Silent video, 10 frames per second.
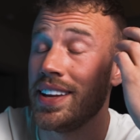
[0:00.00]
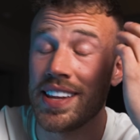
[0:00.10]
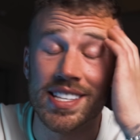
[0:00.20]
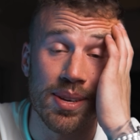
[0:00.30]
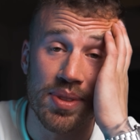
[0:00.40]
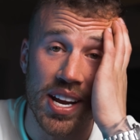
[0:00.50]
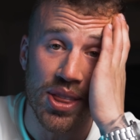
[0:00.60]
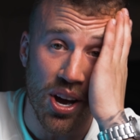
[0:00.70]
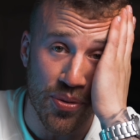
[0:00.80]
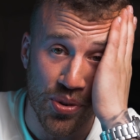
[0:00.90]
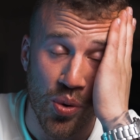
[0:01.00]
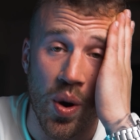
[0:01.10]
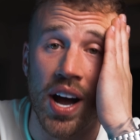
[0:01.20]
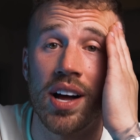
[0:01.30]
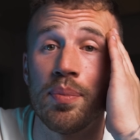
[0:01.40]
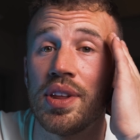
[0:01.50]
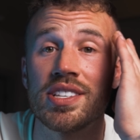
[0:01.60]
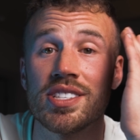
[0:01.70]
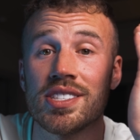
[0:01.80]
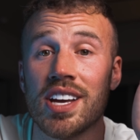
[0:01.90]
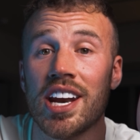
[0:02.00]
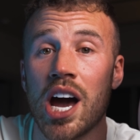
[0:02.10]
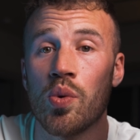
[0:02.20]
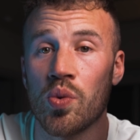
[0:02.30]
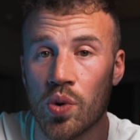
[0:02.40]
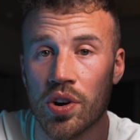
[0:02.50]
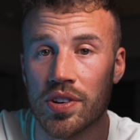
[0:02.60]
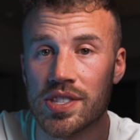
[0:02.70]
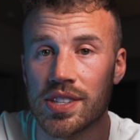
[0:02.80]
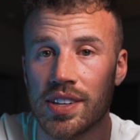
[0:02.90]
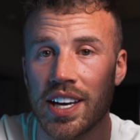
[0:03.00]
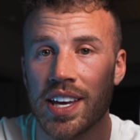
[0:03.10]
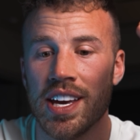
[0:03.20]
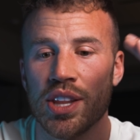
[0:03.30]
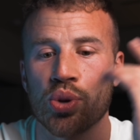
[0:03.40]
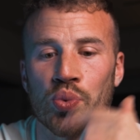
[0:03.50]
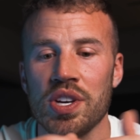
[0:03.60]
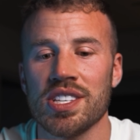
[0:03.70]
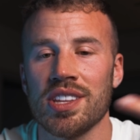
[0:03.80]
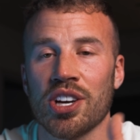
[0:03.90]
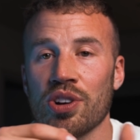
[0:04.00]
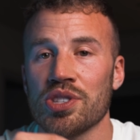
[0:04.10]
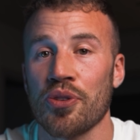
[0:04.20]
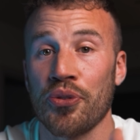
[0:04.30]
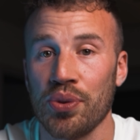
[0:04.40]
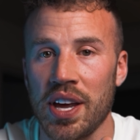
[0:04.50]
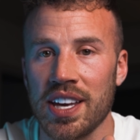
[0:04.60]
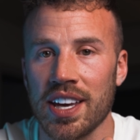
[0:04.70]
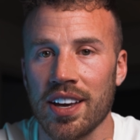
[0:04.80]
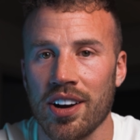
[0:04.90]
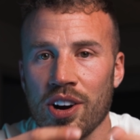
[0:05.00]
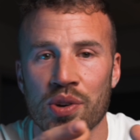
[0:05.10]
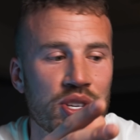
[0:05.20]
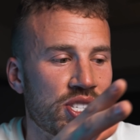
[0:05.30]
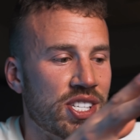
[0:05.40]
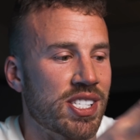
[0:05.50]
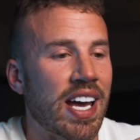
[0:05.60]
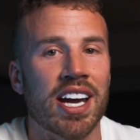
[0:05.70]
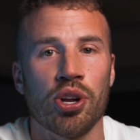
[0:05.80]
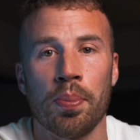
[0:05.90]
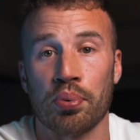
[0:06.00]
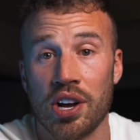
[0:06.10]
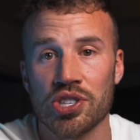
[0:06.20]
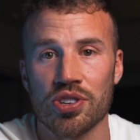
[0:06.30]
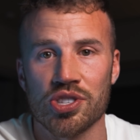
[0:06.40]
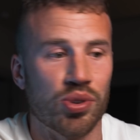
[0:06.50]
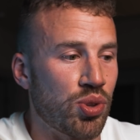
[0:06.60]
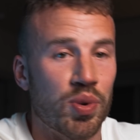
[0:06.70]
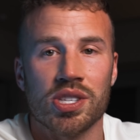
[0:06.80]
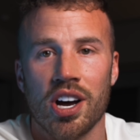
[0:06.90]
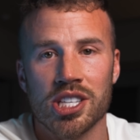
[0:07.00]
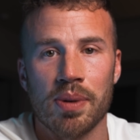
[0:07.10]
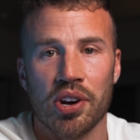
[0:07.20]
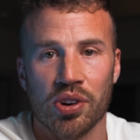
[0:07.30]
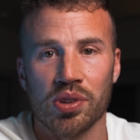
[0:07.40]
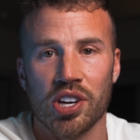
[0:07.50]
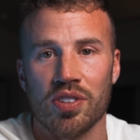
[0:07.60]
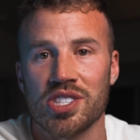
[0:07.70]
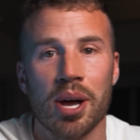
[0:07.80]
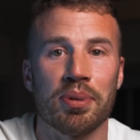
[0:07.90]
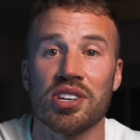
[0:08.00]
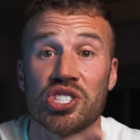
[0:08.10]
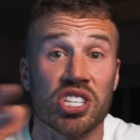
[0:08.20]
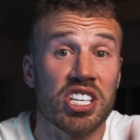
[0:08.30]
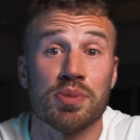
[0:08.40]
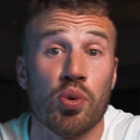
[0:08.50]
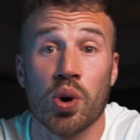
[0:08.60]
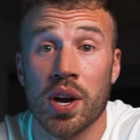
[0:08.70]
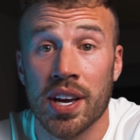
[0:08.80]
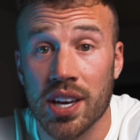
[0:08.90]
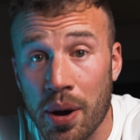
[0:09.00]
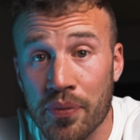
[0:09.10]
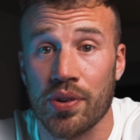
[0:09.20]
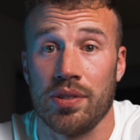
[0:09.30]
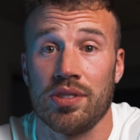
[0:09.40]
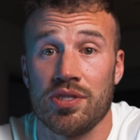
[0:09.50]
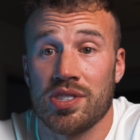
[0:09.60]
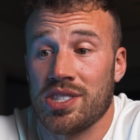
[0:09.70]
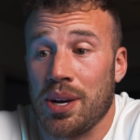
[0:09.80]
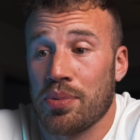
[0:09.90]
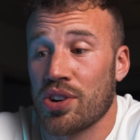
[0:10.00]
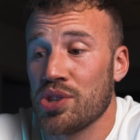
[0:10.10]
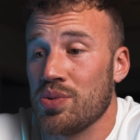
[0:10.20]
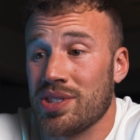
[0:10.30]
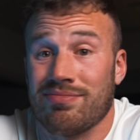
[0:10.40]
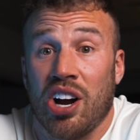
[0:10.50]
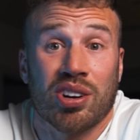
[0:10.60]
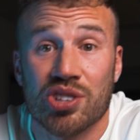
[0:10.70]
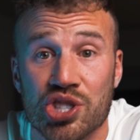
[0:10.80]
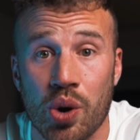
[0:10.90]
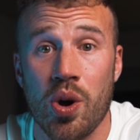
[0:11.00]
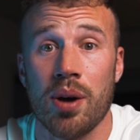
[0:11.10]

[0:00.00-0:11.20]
That's something I thought for a while, but that's just not how it works. Like, the reason the girls are flaking are, are these societal pressures that, that, we talked about earlier. It's not because she needs more comfort. There's just some girls who just aren't gonna show